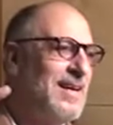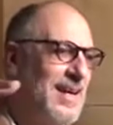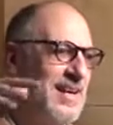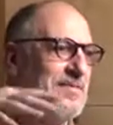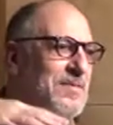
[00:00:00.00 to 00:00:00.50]

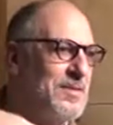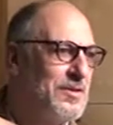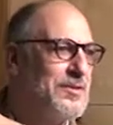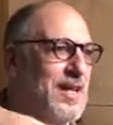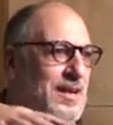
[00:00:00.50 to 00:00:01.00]
And for
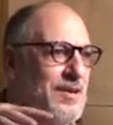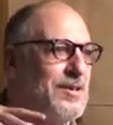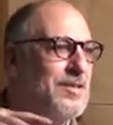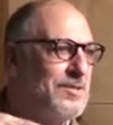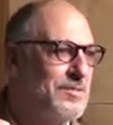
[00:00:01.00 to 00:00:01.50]
those that
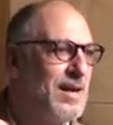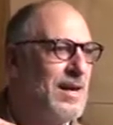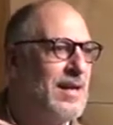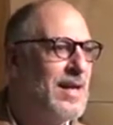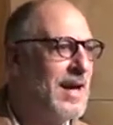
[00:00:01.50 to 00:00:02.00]
hurt you,
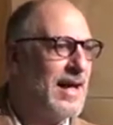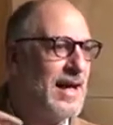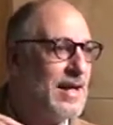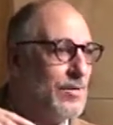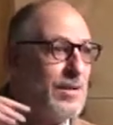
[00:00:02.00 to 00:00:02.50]
right? And
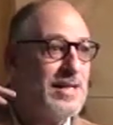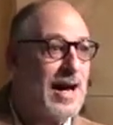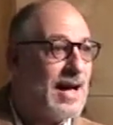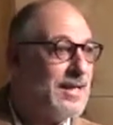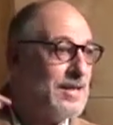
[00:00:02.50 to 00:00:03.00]
that only
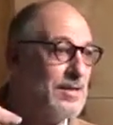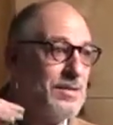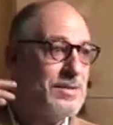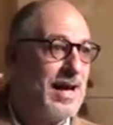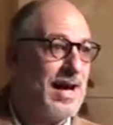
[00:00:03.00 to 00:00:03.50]
God can
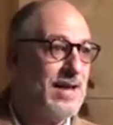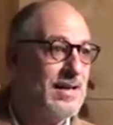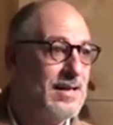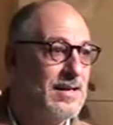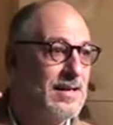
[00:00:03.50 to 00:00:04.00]
do that.
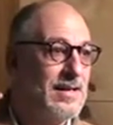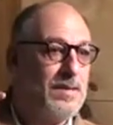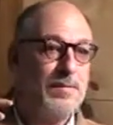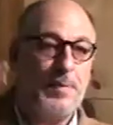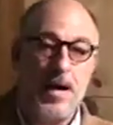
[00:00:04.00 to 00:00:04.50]

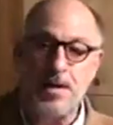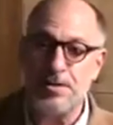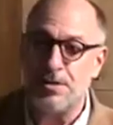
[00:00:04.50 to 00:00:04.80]
But Pastor,